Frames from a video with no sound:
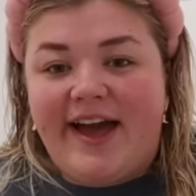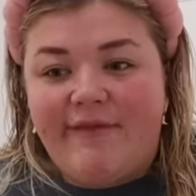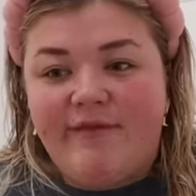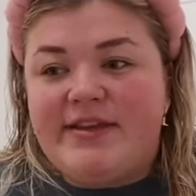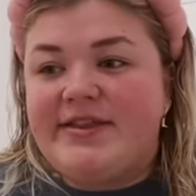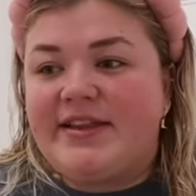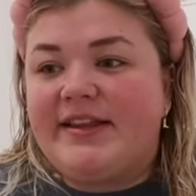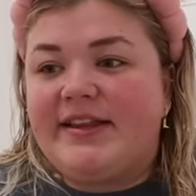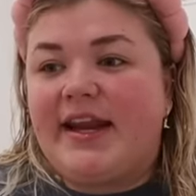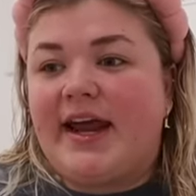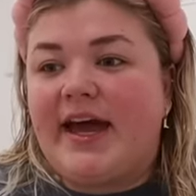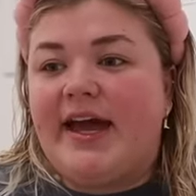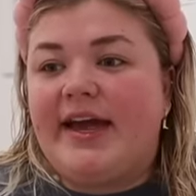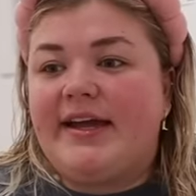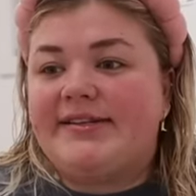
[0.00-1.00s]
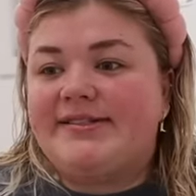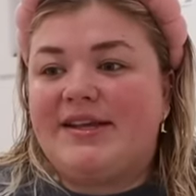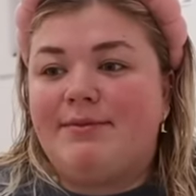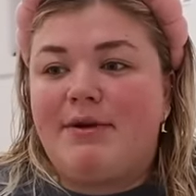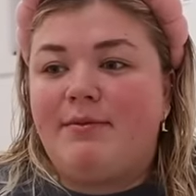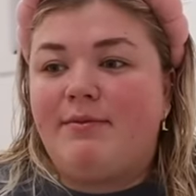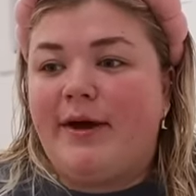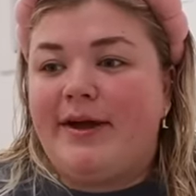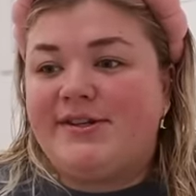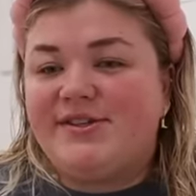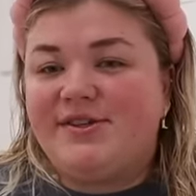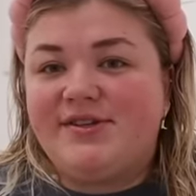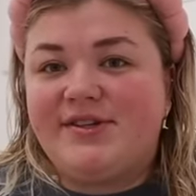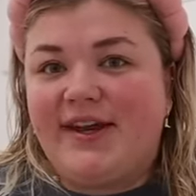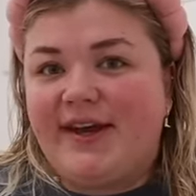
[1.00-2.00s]
everything that I set my mind
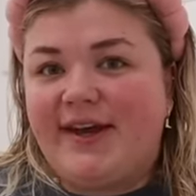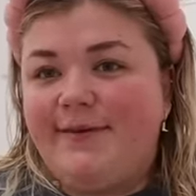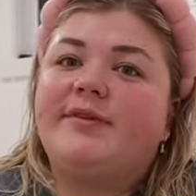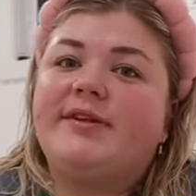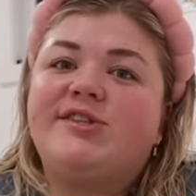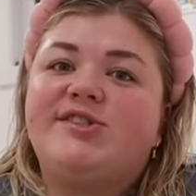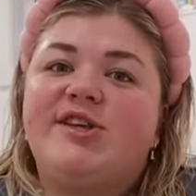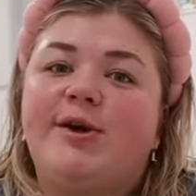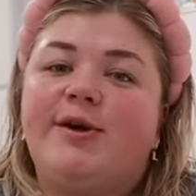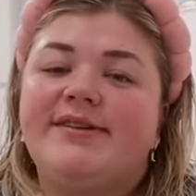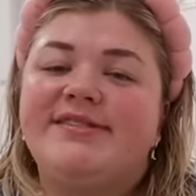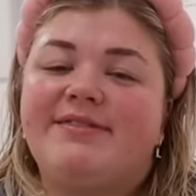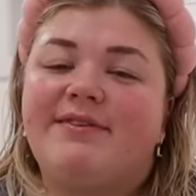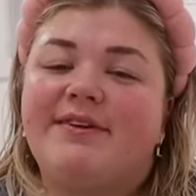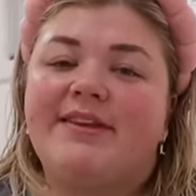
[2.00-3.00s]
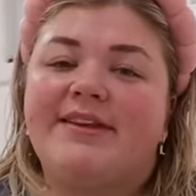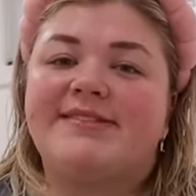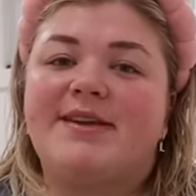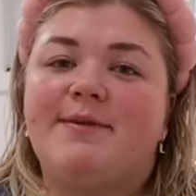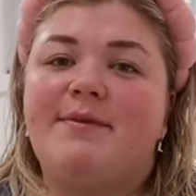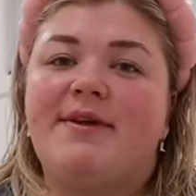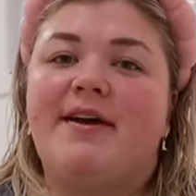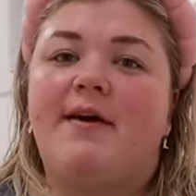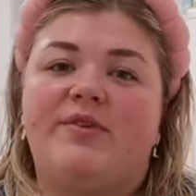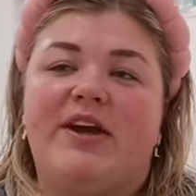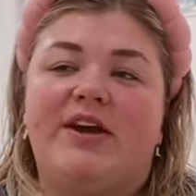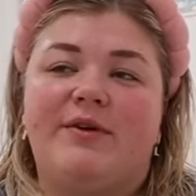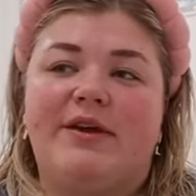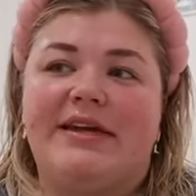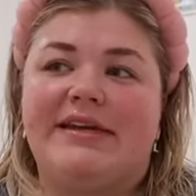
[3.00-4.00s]
to today. Sharing stuff like this can be
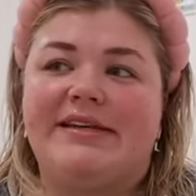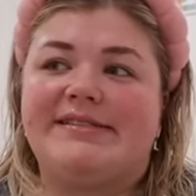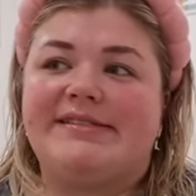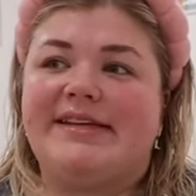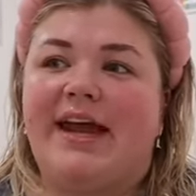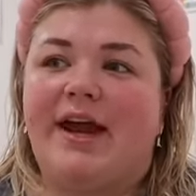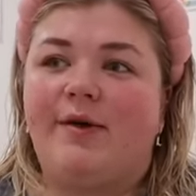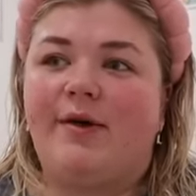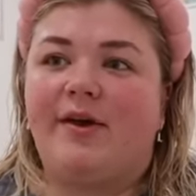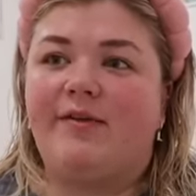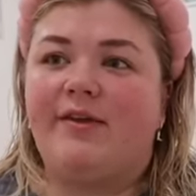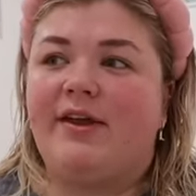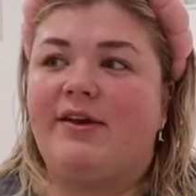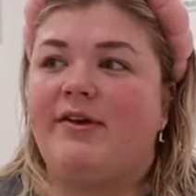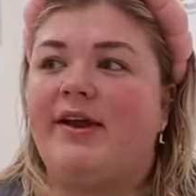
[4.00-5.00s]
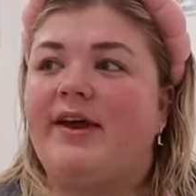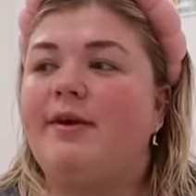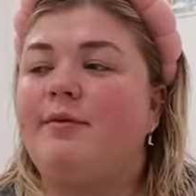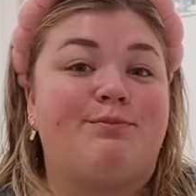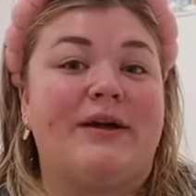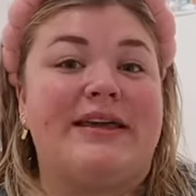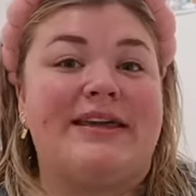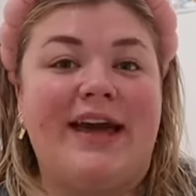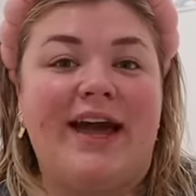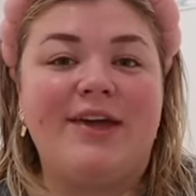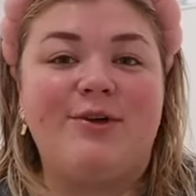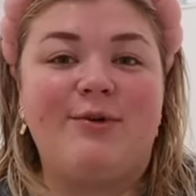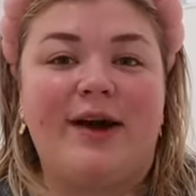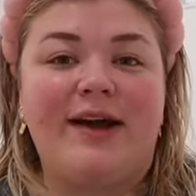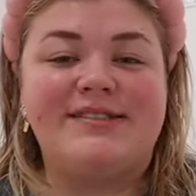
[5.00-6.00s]
very scary on the internet, but yet
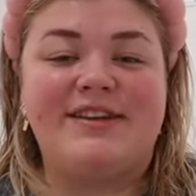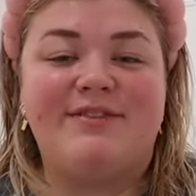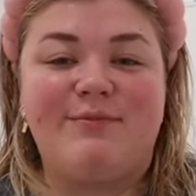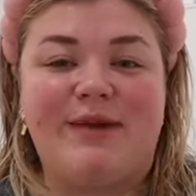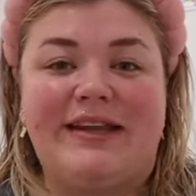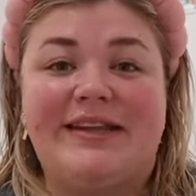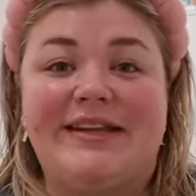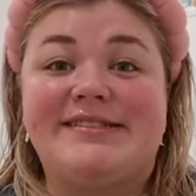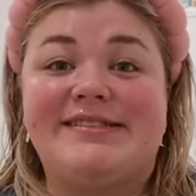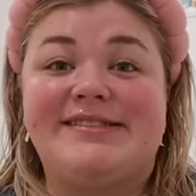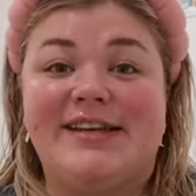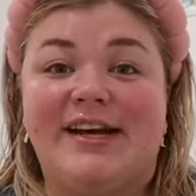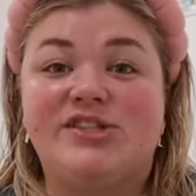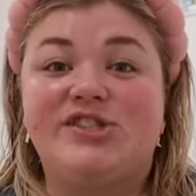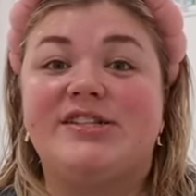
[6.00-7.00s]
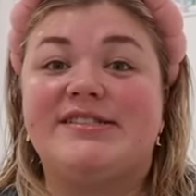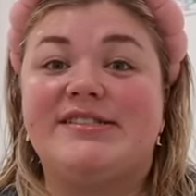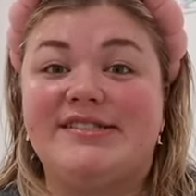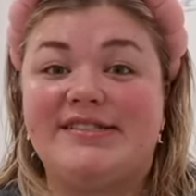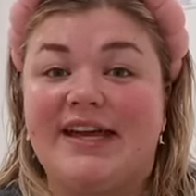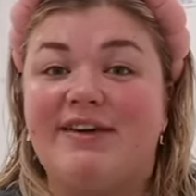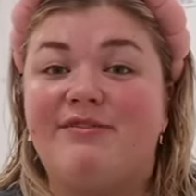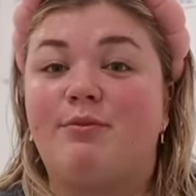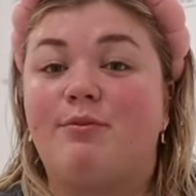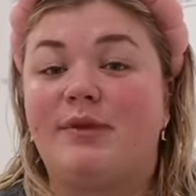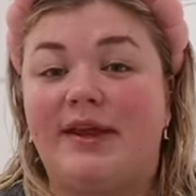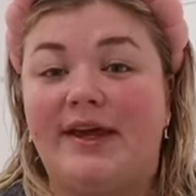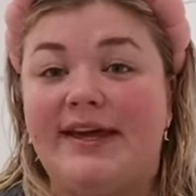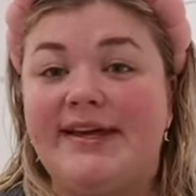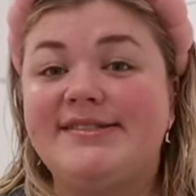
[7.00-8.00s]
you guys have made this such a safe place
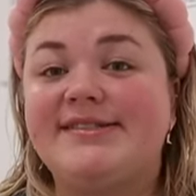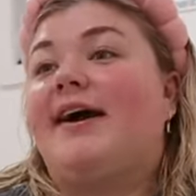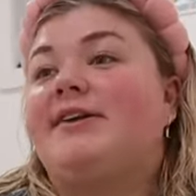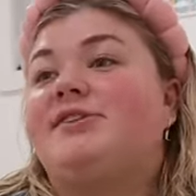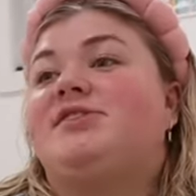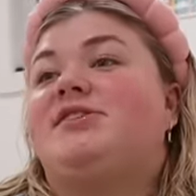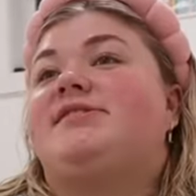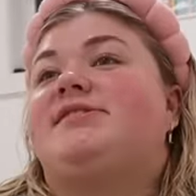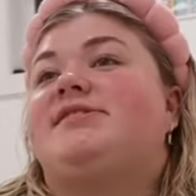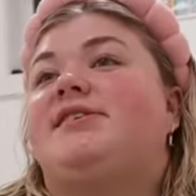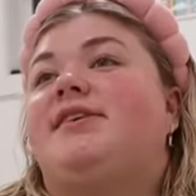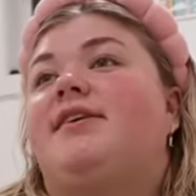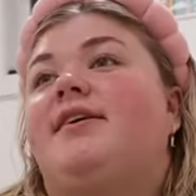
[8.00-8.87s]
place. I just,